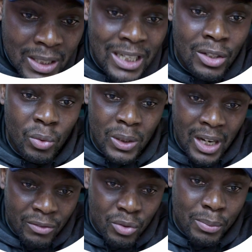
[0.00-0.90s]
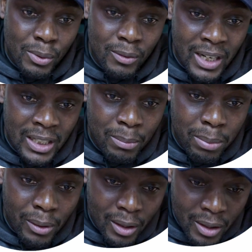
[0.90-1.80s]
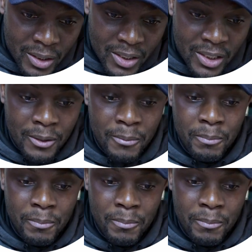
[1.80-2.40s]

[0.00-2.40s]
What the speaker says: that you would have to provide, plus